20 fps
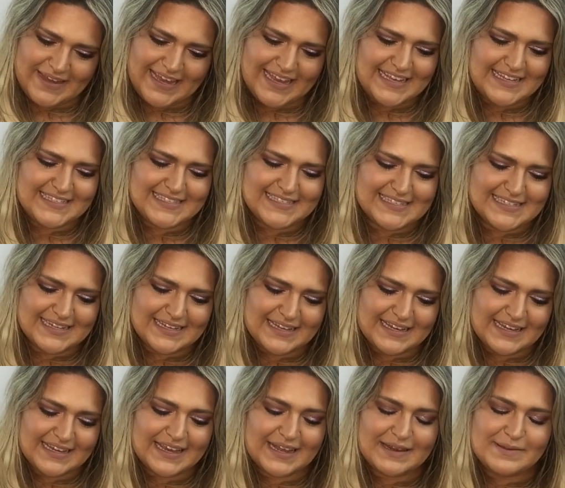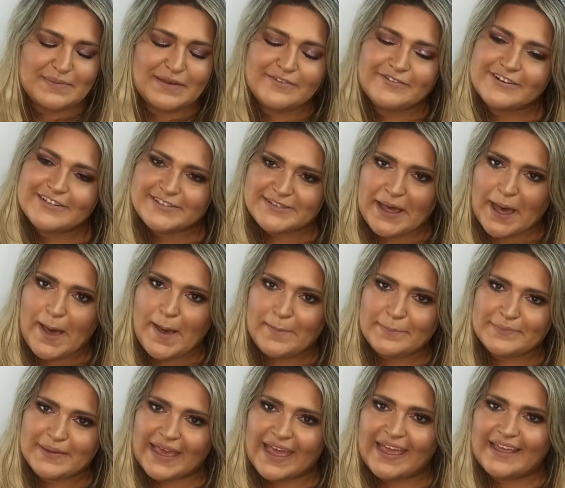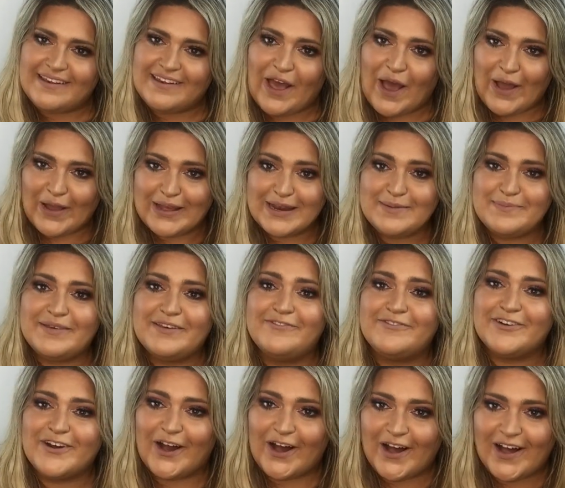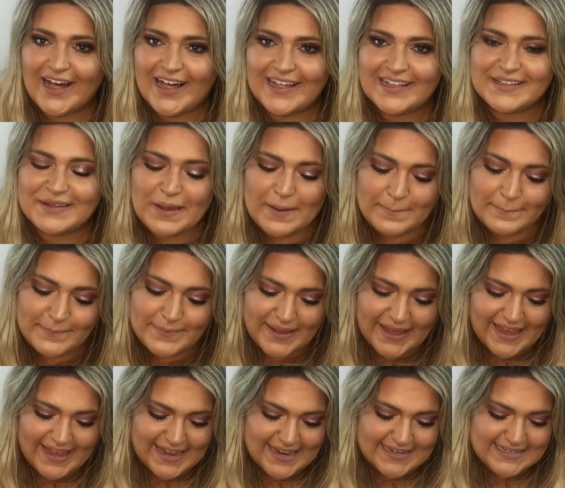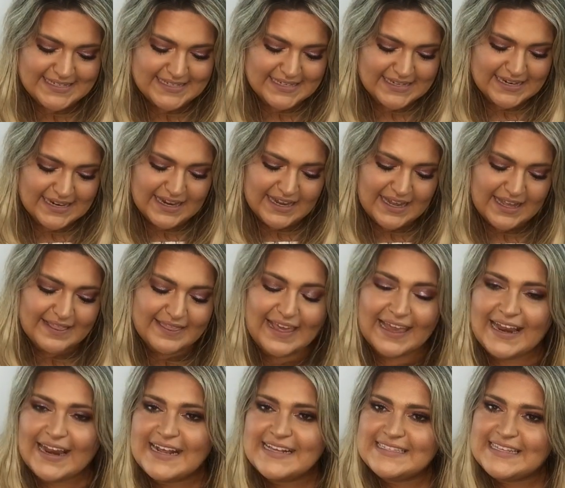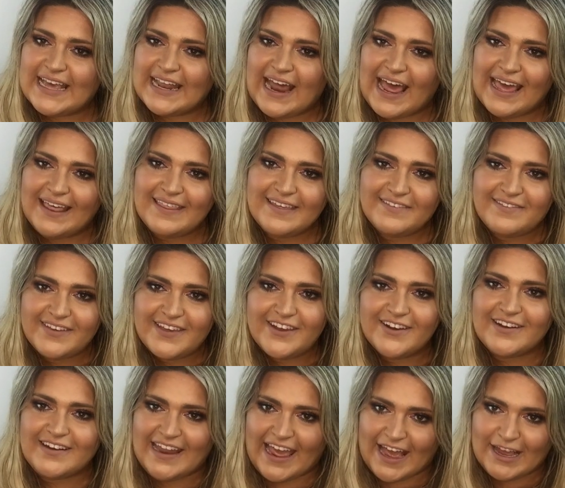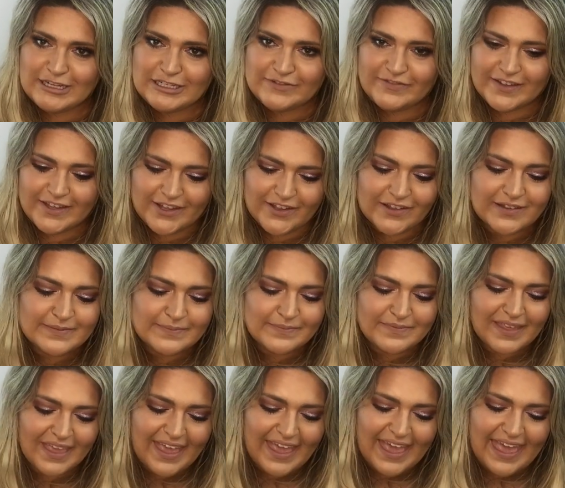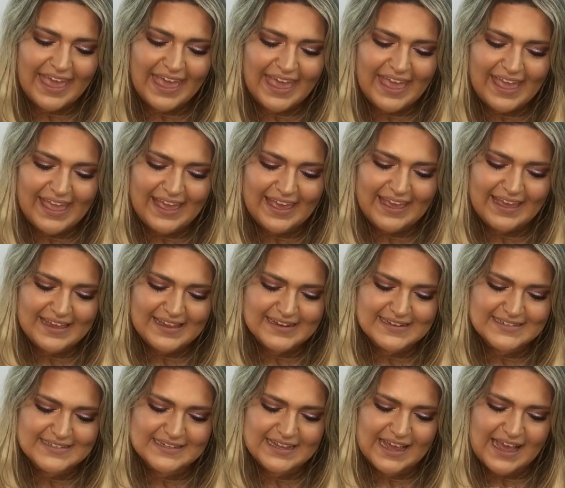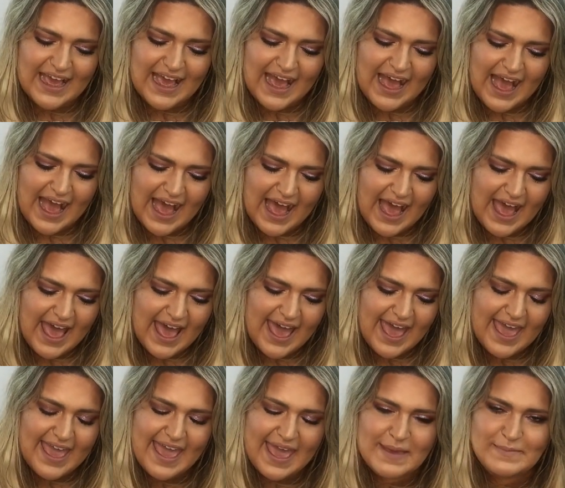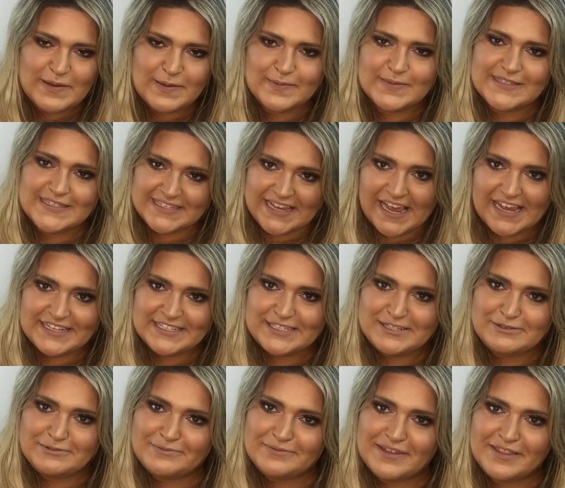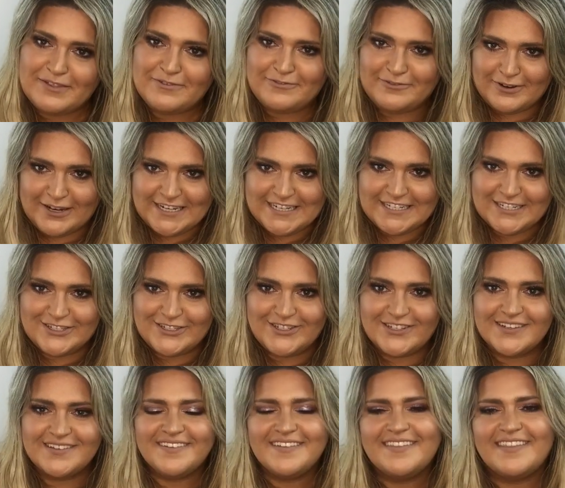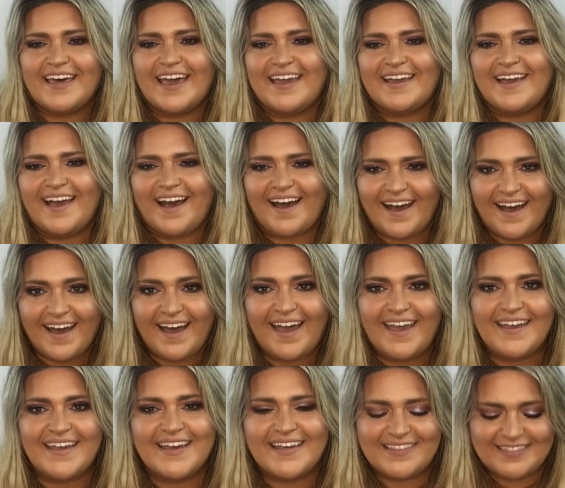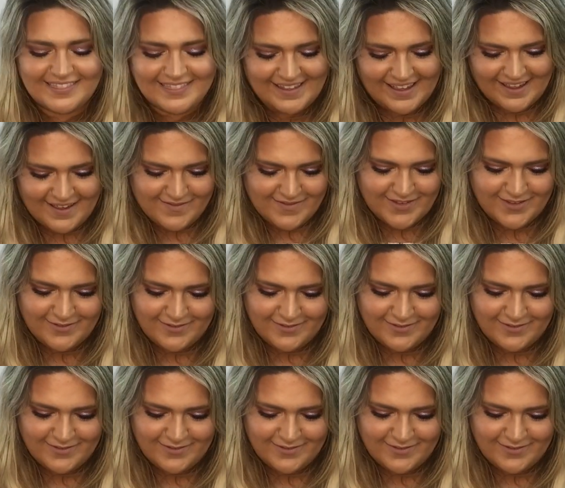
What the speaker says: is gonna be for some and not gonna be for all, but like I said, I live here in Nashville, and I am obsessed with Fringe. Like, I love